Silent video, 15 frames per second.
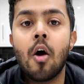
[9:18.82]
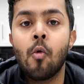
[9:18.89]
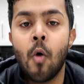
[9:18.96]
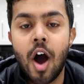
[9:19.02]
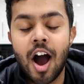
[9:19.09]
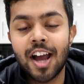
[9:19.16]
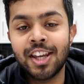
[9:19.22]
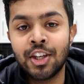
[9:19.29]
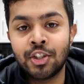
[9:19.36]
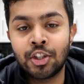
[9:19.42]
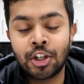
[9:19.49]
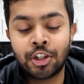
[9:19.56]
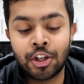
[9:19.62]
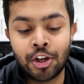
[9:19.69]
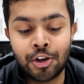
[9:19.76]
what I
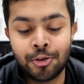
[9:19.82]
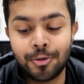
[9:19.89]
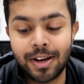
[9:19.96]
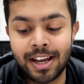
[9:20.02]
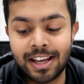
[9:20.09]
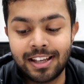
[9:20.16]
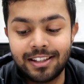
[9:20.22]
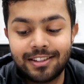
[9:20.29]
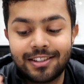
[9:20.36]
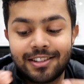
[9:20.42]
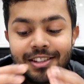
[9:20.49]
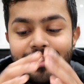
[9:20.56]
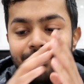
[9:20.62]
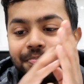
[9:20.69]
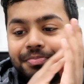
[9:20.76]
used to do
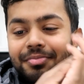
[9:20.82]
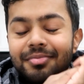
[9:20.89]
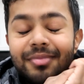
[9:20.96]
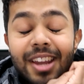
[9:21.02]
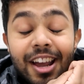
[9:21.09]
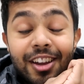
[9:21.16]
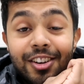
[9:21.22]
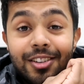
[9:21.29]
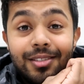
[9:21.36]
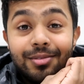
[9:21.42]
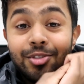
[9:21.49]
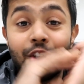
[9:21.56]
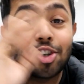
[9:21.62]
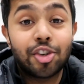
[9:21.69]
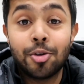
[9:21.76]
is
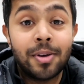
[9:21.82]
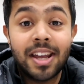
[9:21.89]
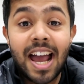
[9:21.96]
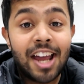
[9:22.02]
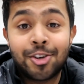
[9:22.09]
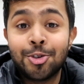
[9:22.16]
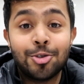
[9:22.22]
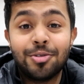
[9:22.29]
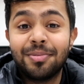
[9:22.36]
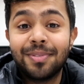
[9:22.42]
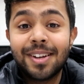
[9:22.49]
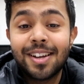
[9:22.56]
not do it at all.